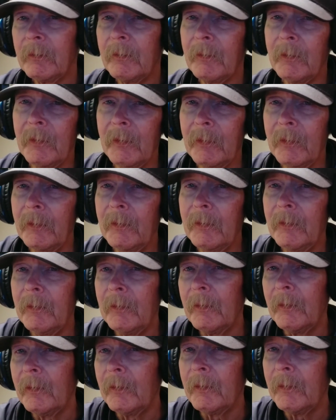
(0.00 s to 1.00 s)
Well,
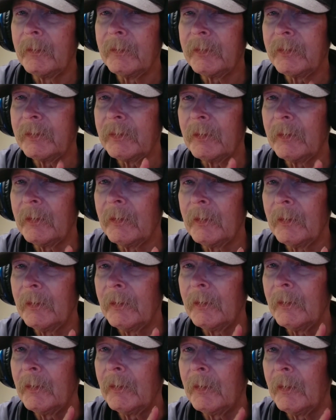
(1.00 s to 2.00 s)
I
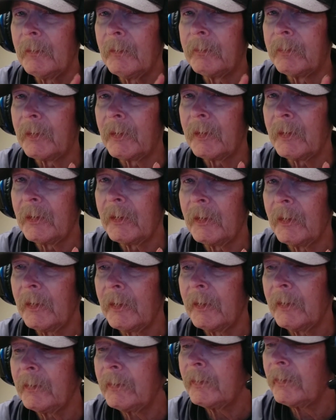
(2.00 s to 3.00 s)
saw bright
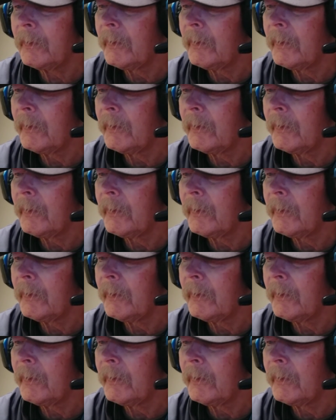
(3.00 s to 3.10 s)
light.